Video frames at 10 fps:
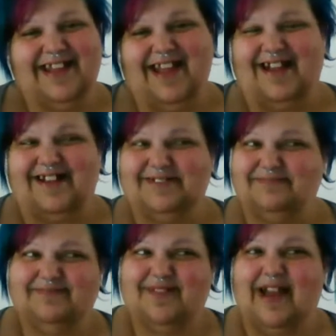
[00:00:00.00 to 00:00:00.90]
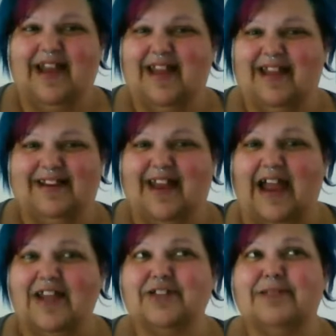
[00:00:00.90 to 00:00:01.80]
yeah. And
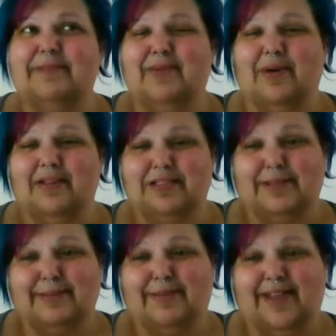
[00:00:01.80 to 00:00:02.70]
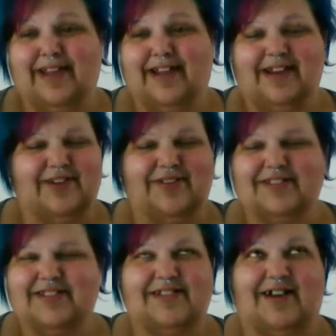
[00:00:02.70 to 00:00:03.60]
I used to be one of those people that, I
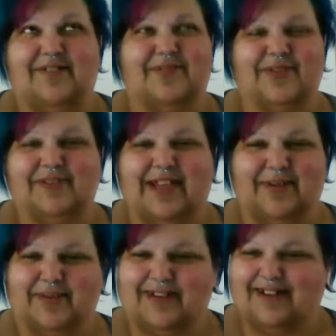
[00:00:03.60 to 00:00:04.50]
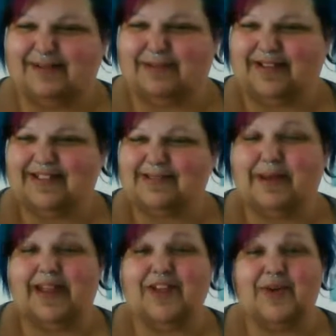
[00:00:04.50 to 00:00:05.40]
know this is awful, like, we're talking about
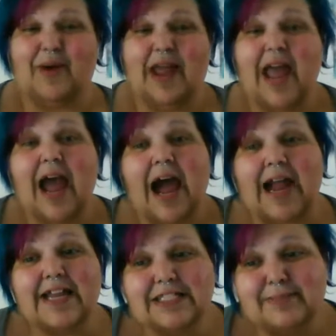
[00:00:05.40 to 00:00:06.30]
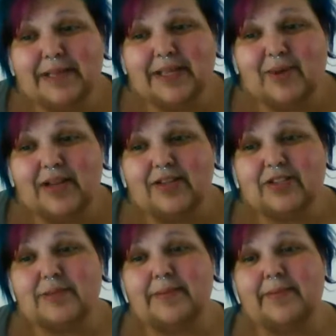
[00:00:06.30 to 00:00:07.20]
this, but you know what? I used to be one
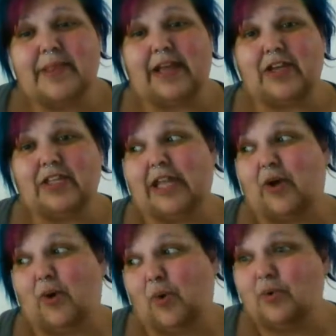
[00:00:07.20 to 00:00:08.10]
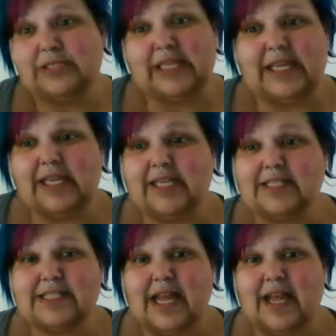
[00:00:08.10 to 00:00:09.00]
of those people that could, like, hold
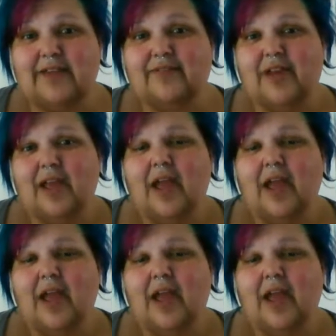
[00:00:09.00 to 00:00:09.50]
it and stuff.